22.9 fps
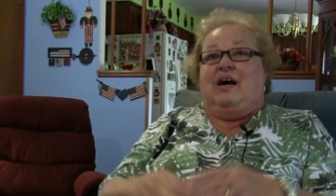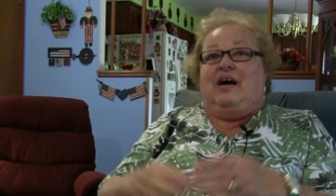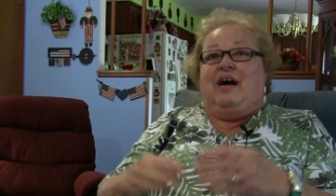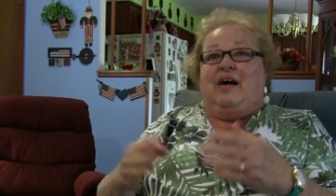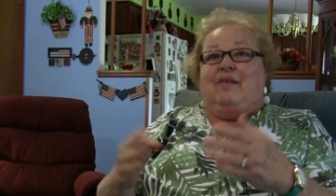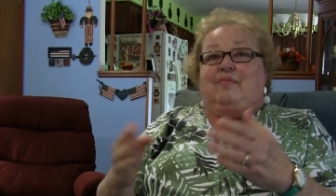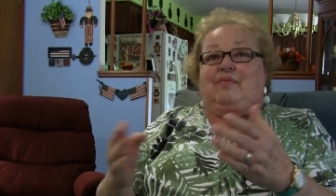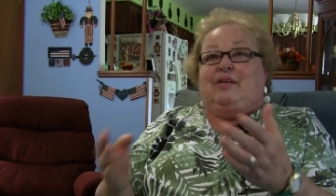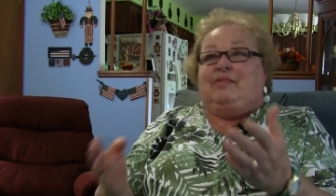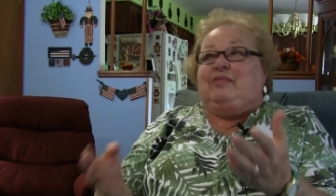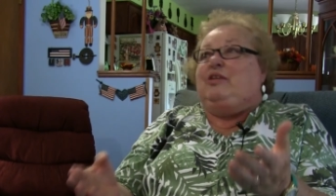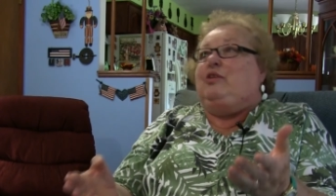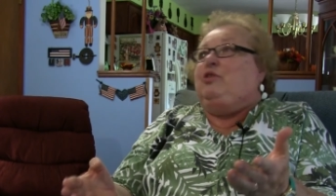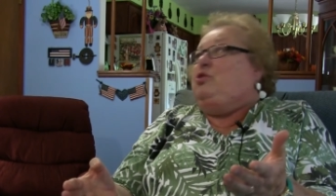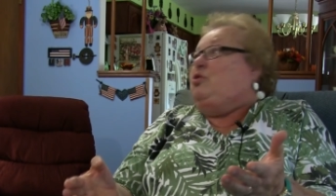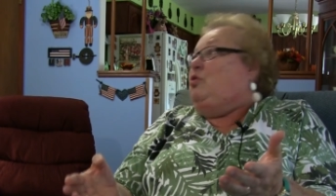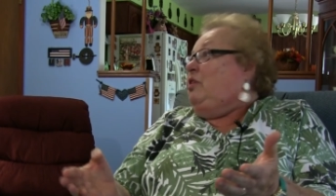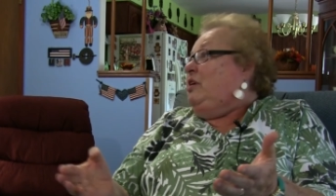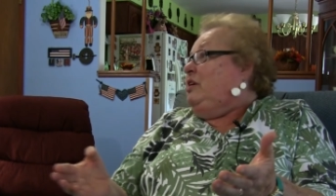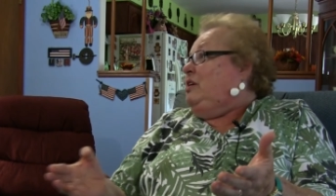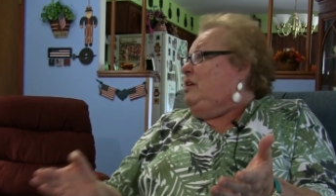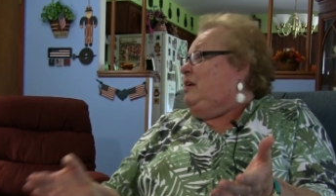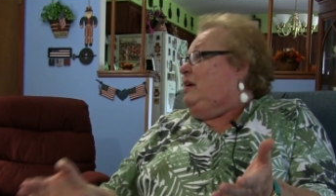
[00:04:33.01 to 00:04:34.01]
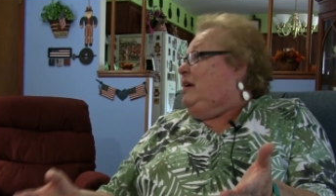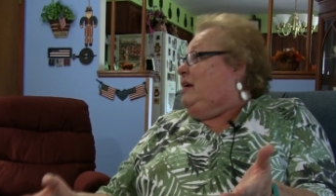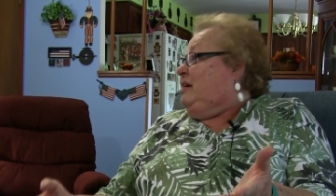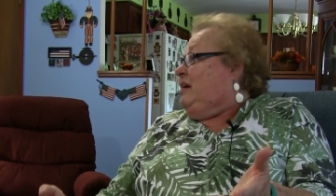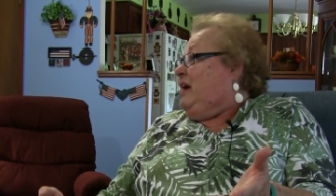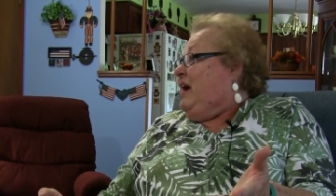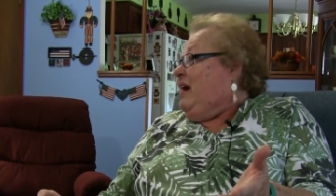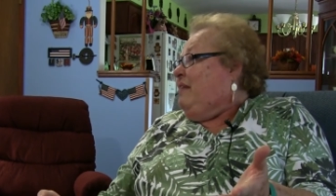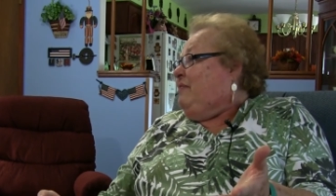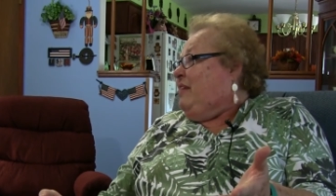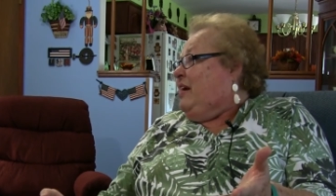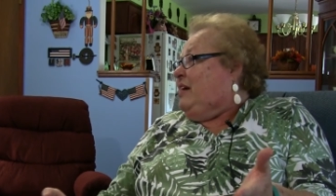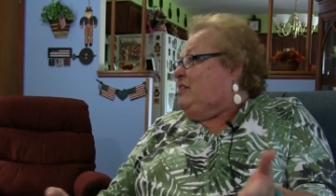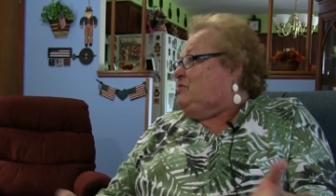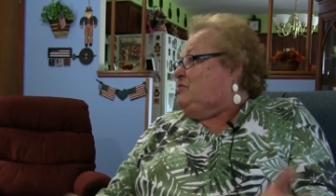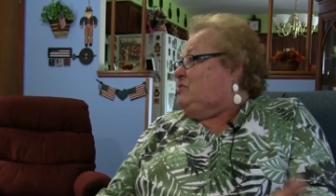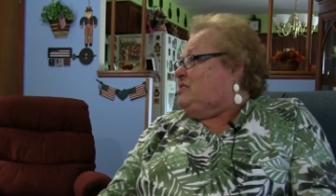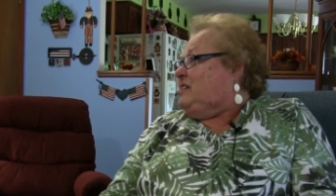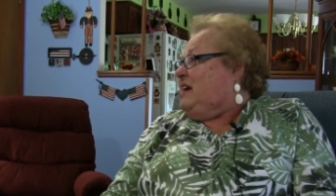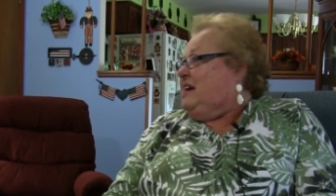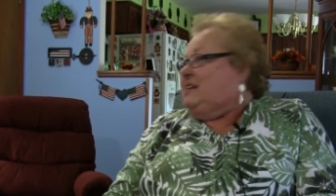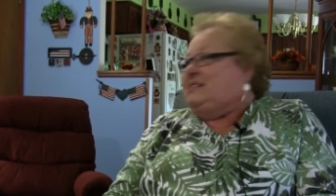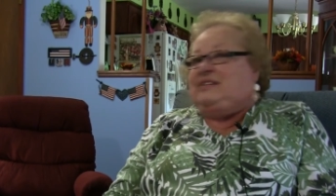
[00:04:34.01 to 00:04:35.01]
I, you can have
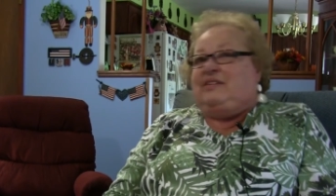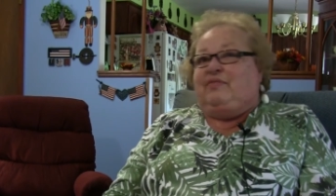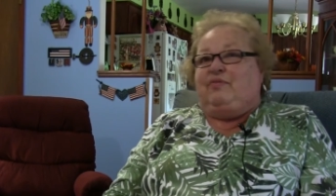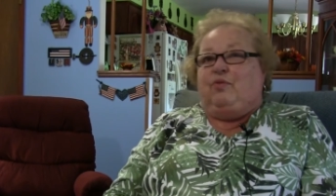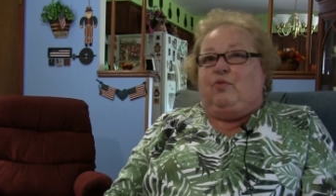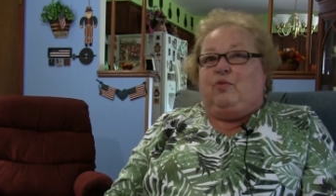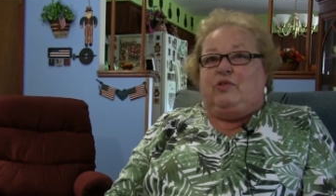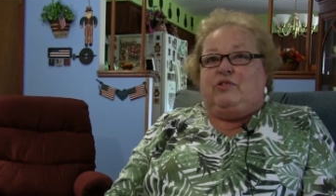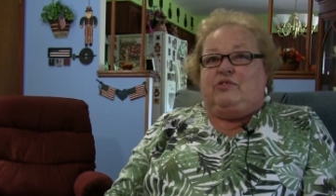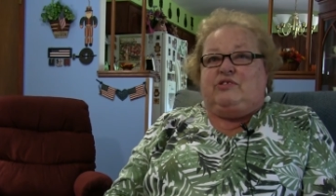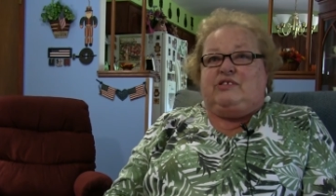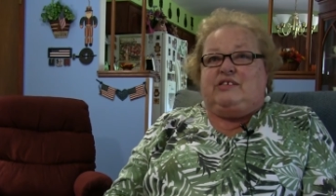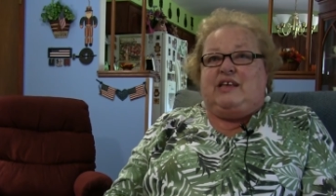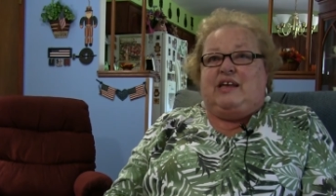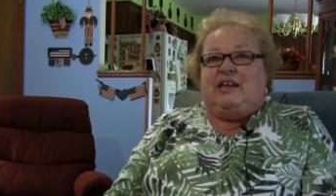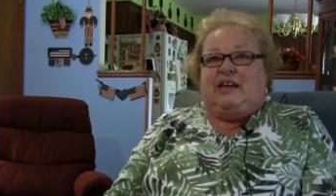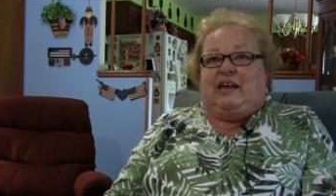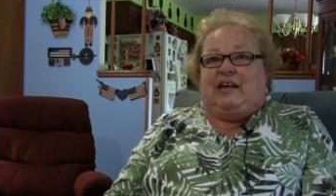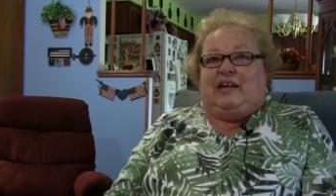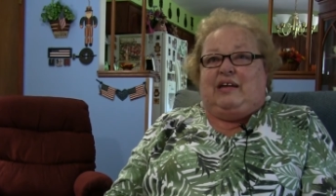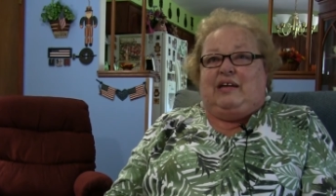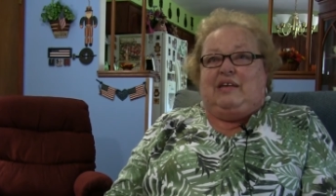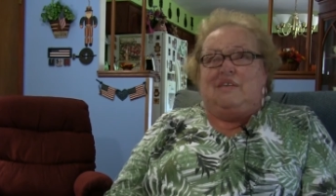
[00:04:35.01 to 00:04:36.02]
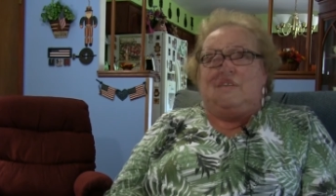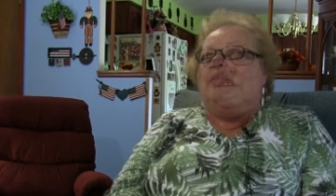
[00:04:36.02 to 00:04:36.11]
exercise even while you're sitting.